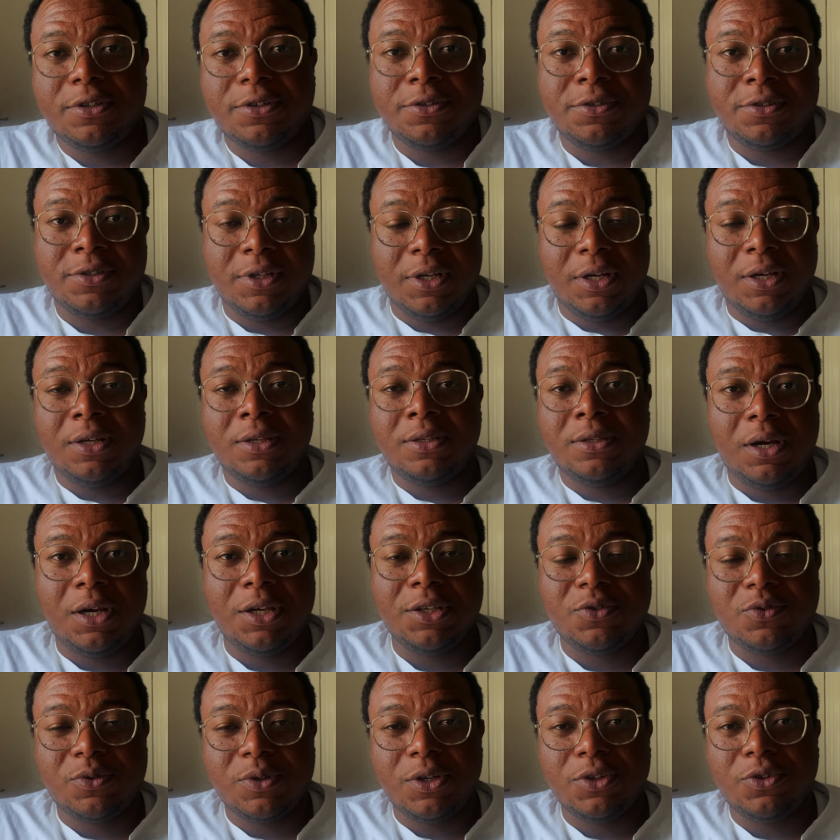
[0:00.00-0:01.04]
of that, I
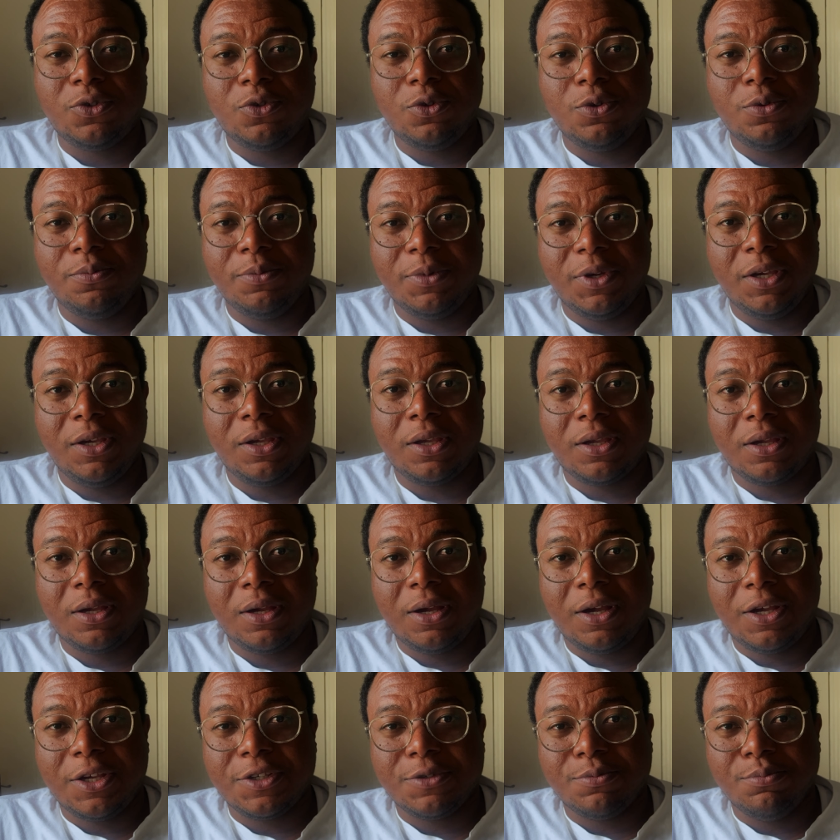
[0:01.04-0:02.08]
try to make
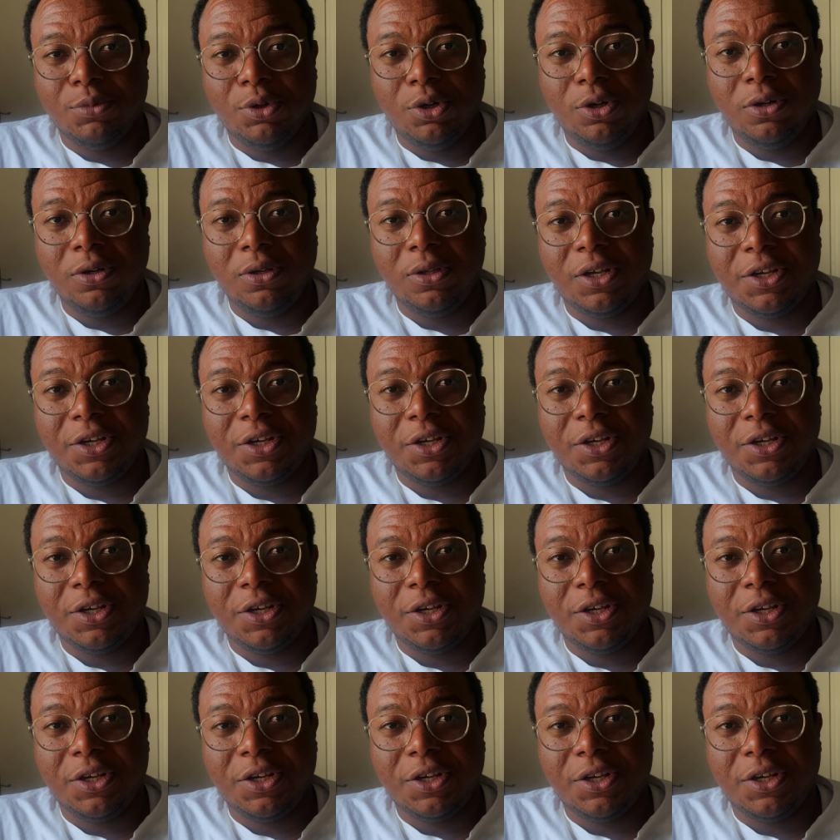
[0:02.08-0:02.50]
a small